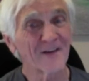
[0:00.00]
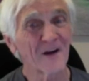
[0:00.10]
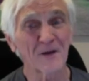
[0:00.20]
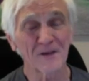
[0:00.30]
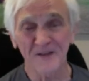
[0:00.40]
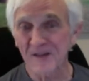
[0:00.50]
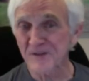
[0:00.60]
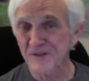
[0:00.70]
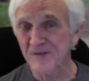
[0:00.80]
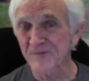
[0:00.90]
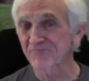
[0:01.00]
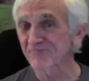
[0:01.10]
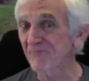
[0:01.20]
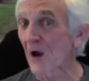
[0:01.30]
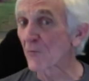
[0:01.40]
But I think that's
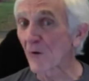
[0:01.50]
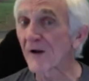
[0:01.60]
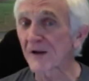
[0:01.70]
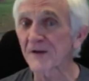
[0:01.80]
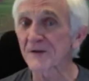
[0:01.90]
ironic